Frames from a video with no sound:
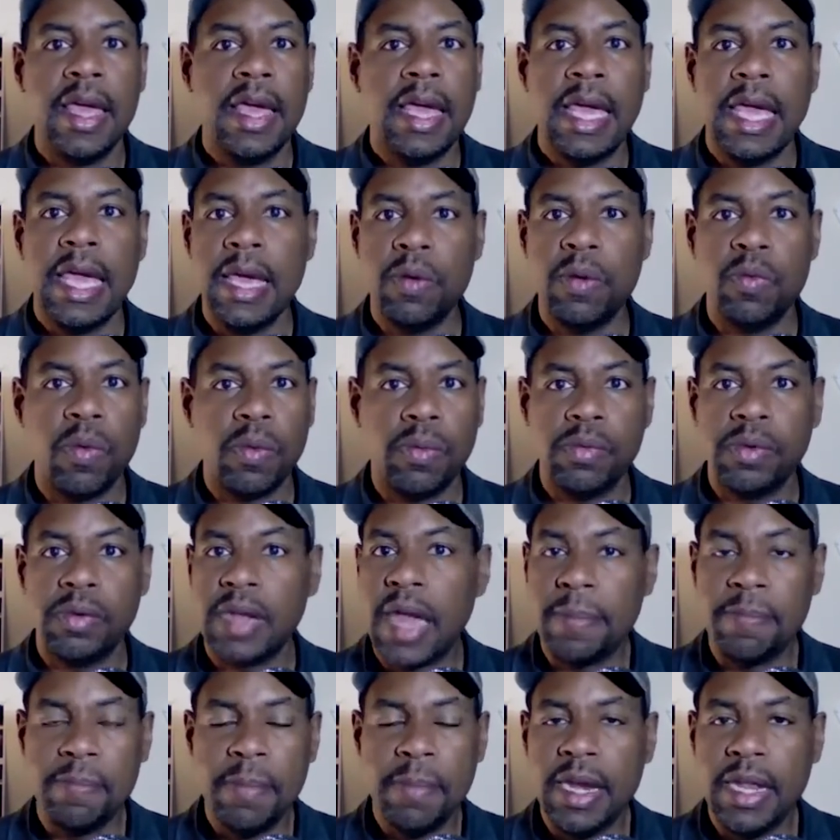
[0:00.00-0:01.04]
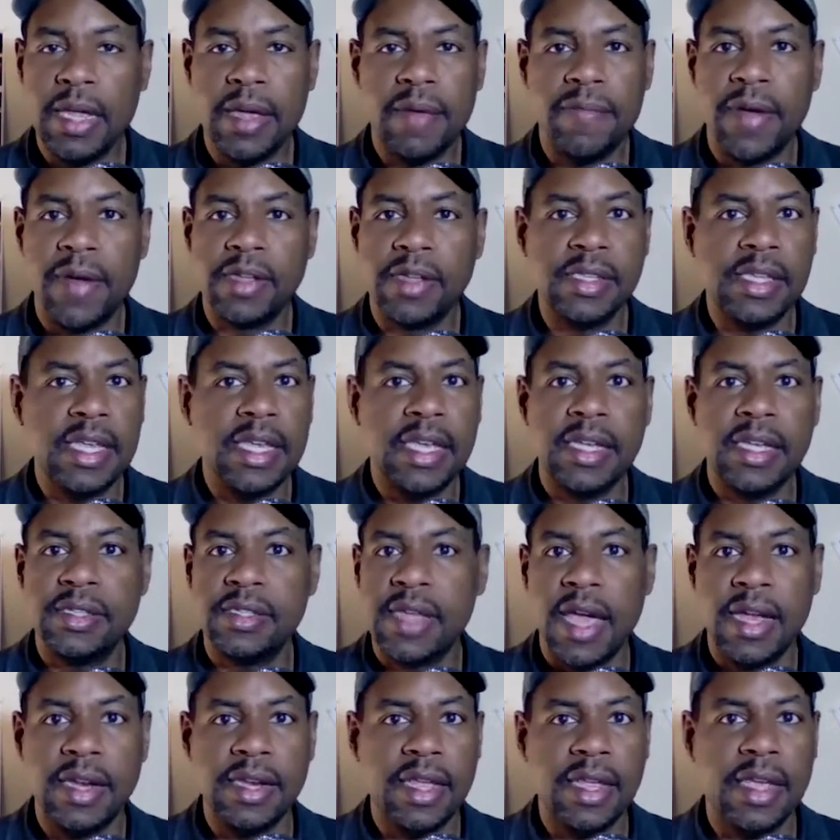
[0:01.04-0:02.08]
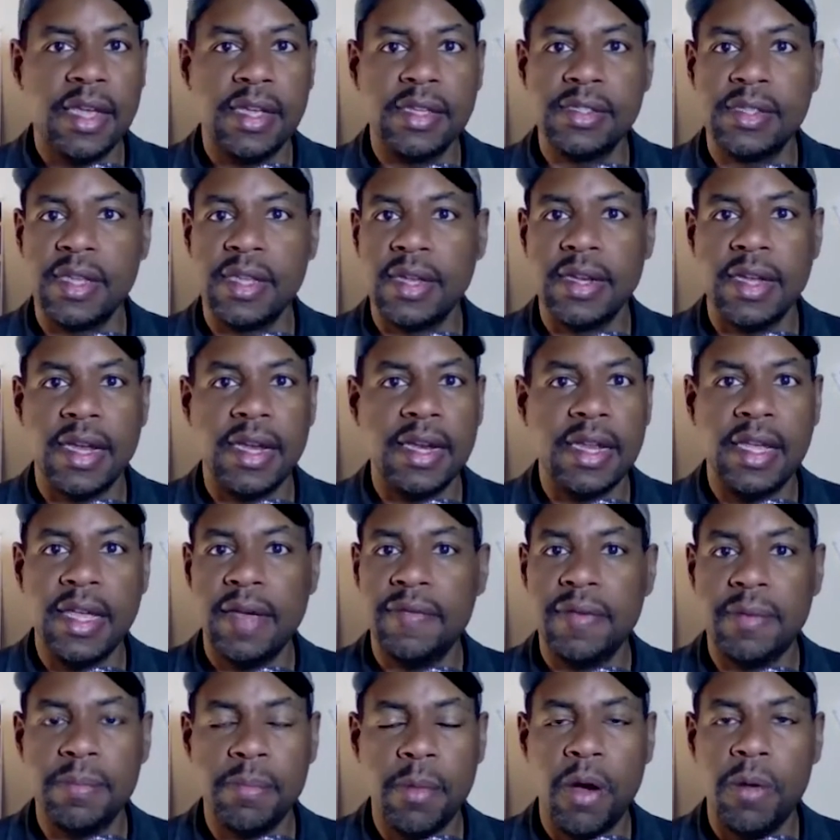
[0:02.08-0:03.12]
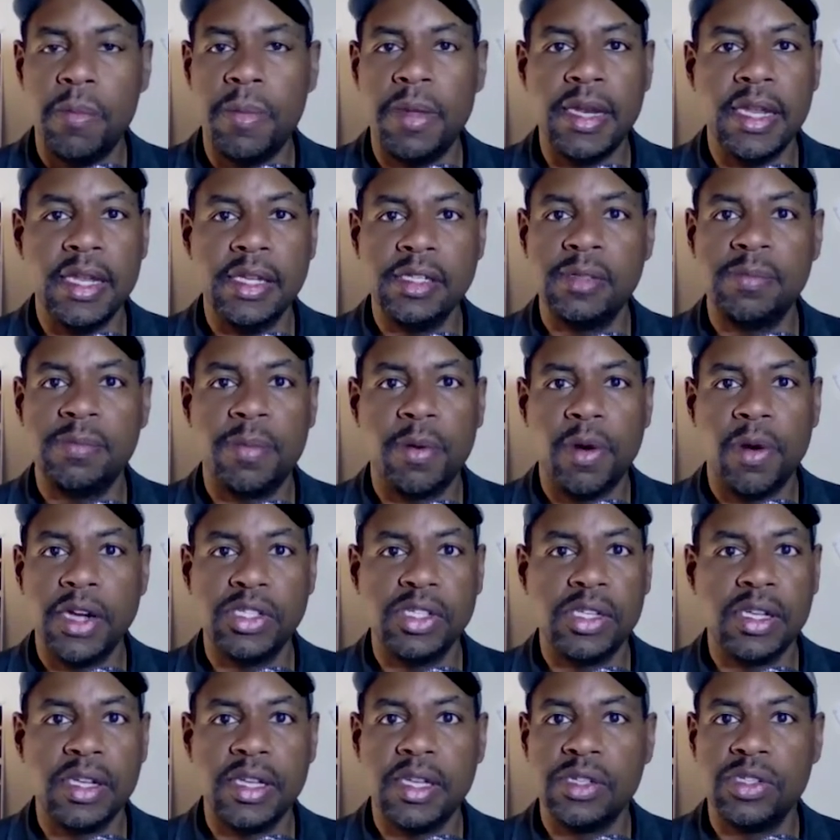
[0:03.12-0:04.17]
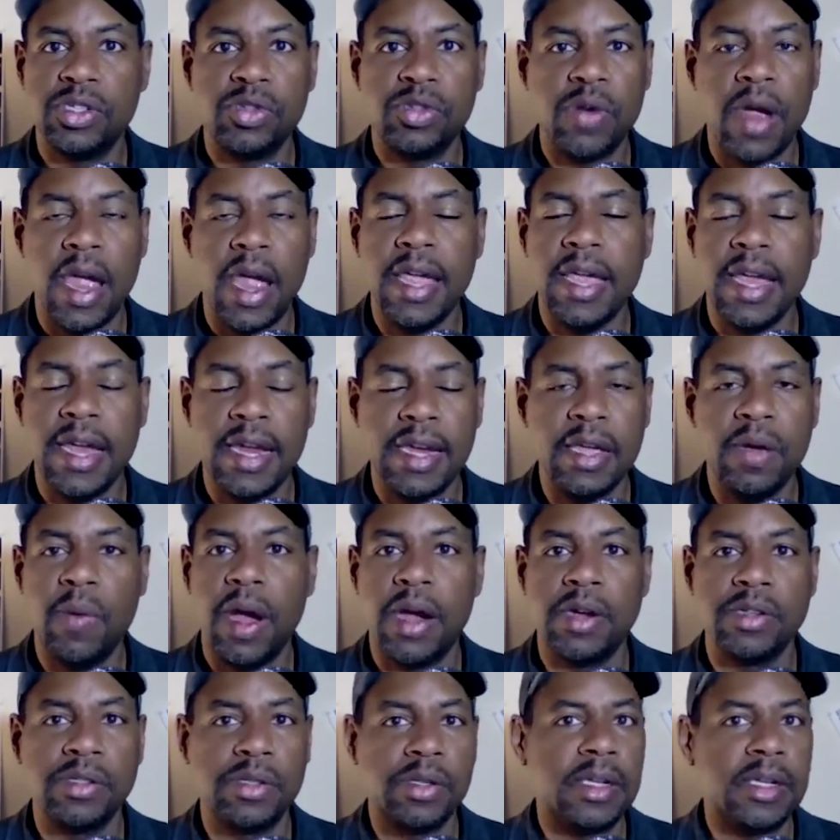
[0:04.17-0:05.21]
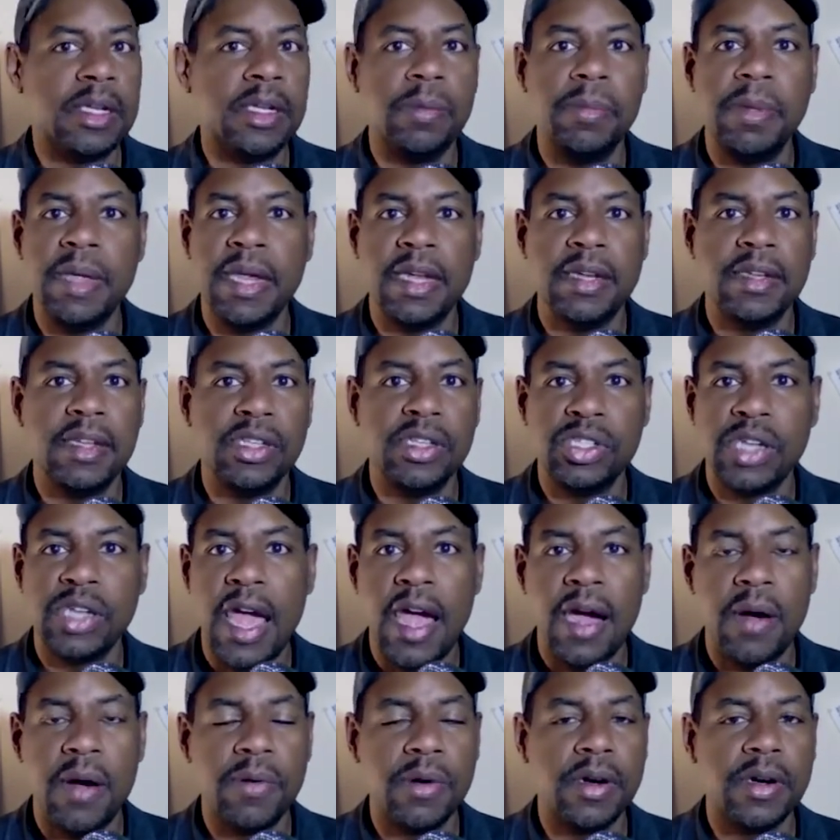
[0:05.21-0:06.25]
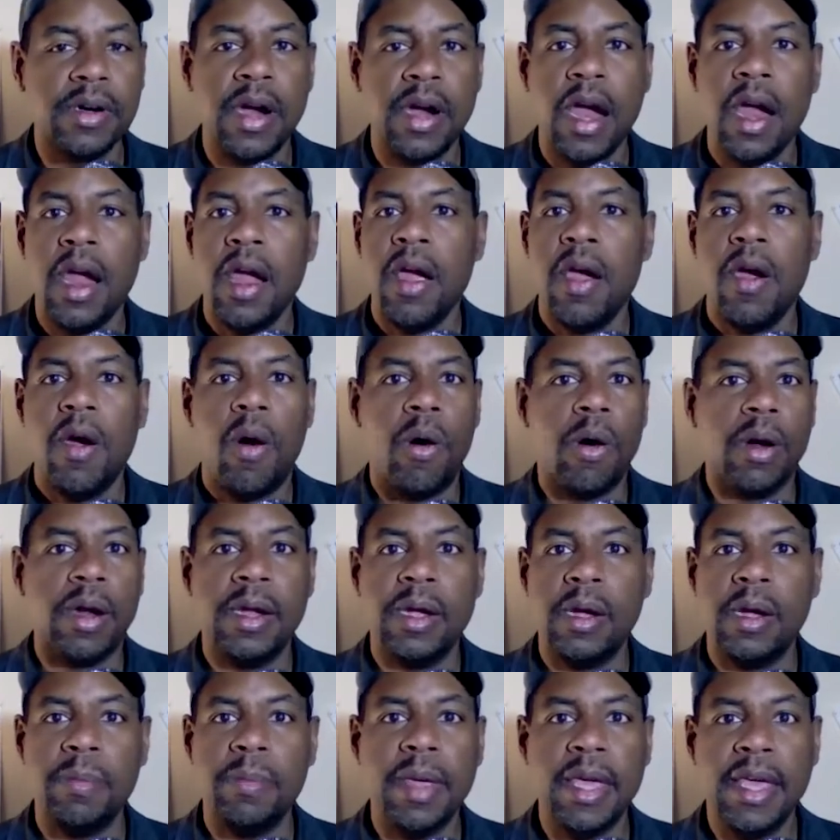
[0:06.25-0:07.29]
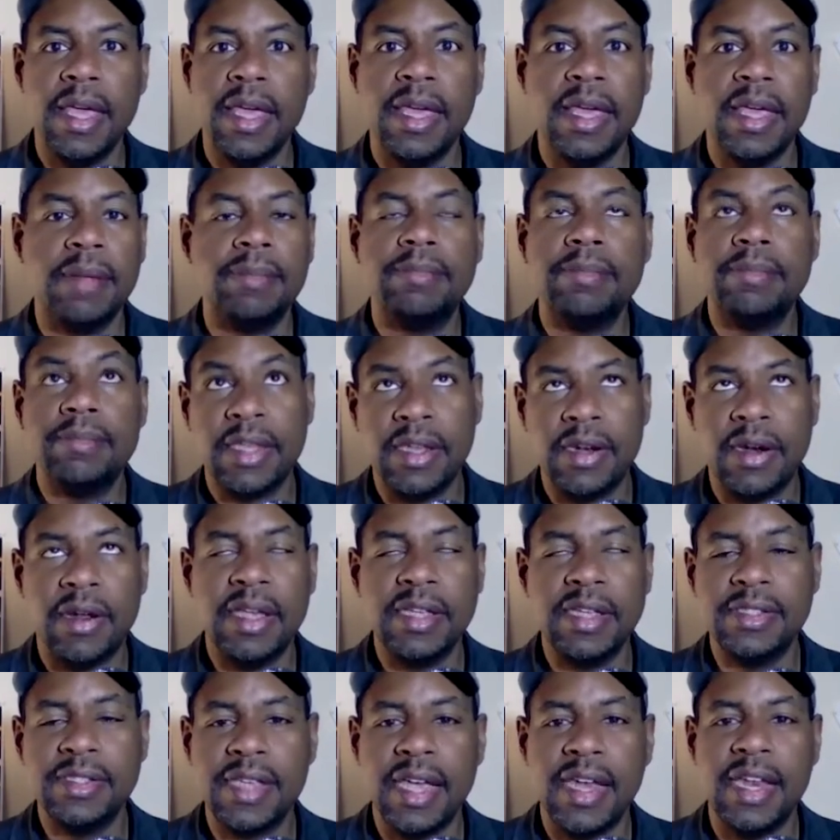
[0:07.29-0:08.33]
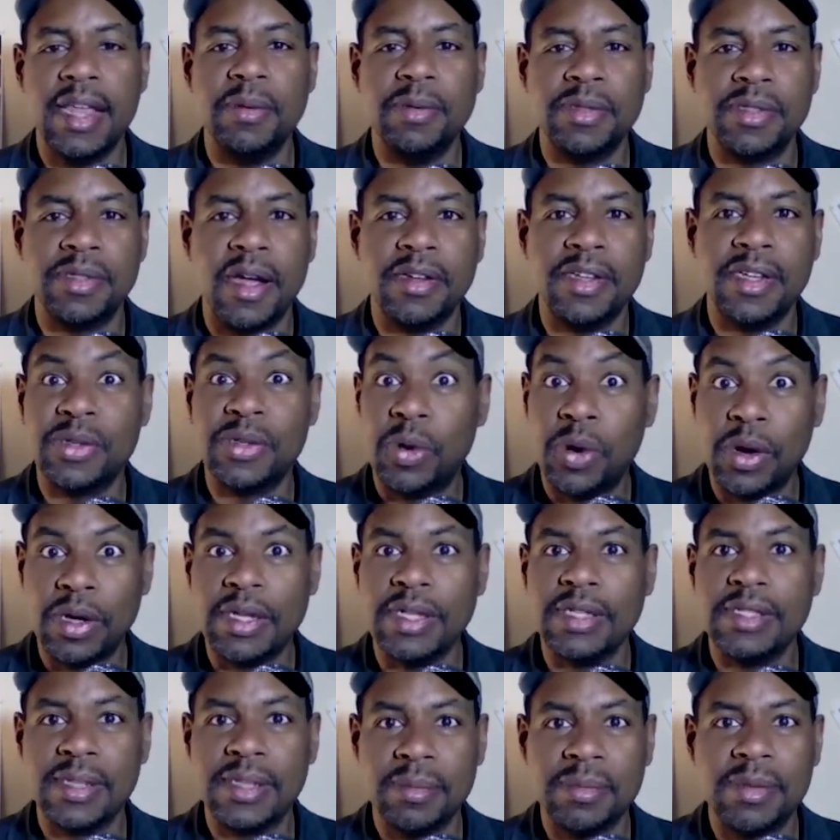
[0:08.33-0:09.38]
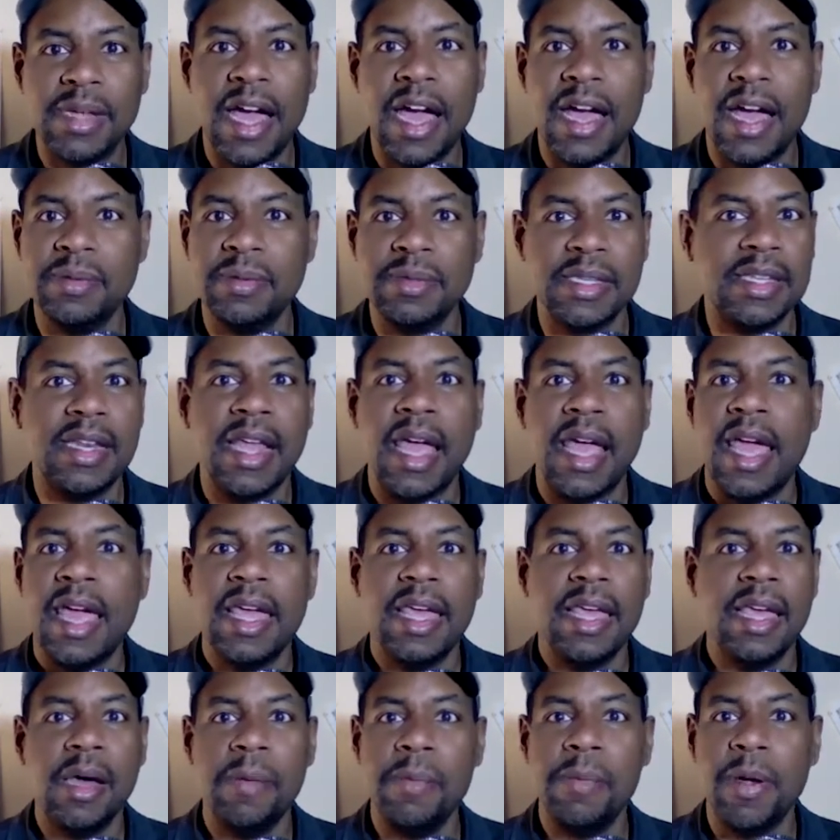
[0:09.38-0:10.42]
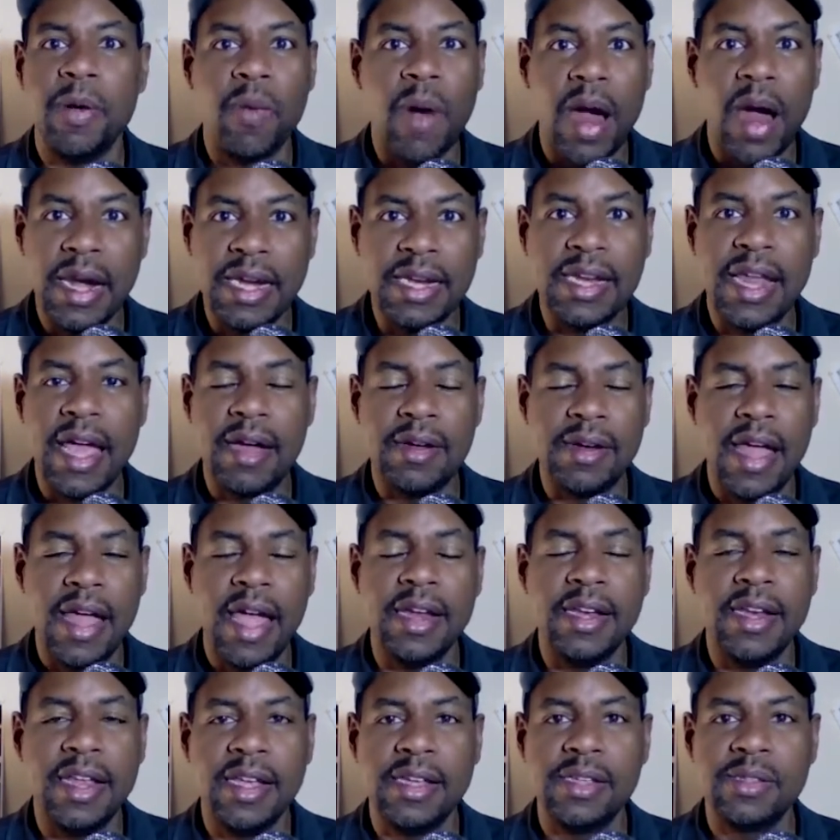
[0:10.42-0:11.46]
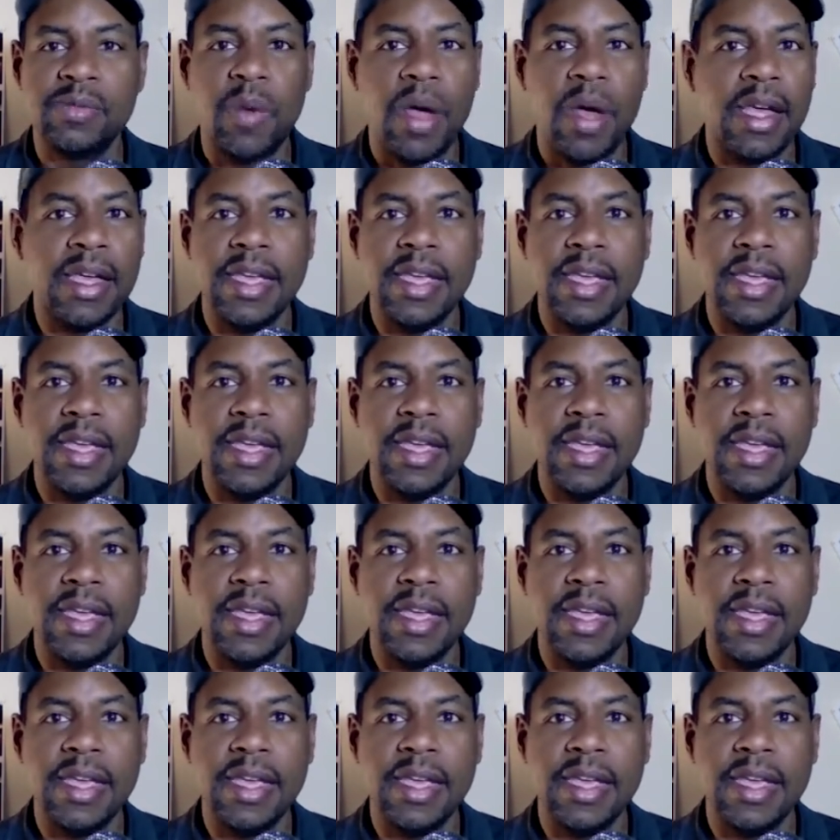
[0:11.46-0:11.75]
he, like many of us, he gets ideas at any given moment. Inspiration can strike anywhere. So he'll be in the shower or he'll be, he said he was on the toilet sometimes and he'll be writing down ideas while